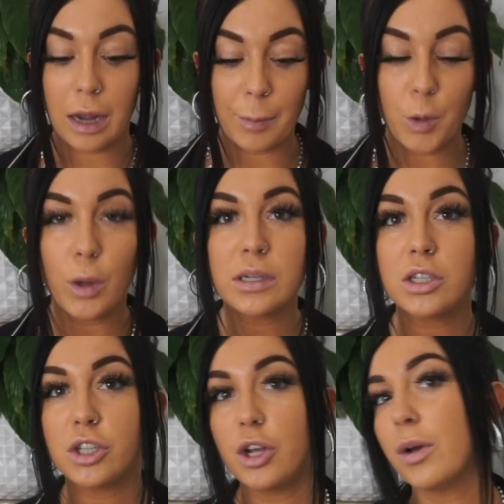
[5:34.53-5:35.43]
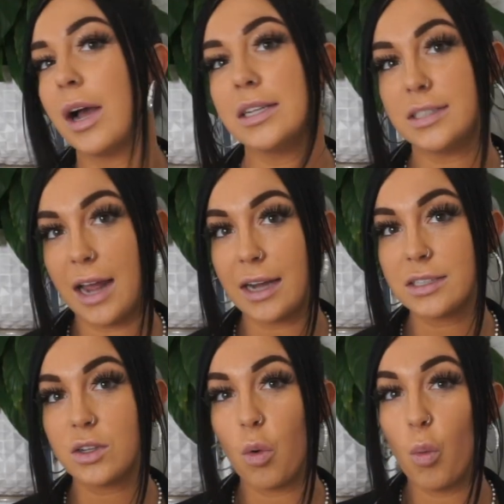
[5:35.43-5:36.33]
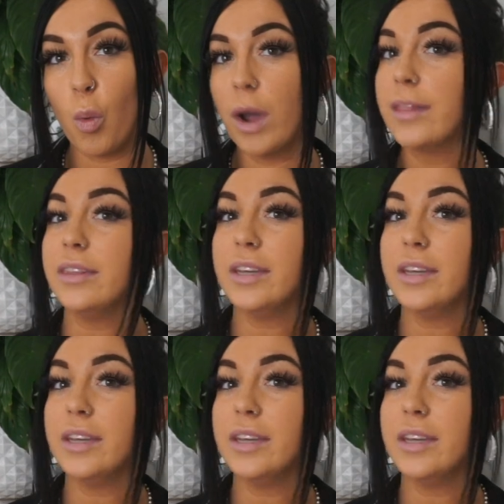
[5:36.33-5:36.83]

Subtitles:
I'm going to show you guys next what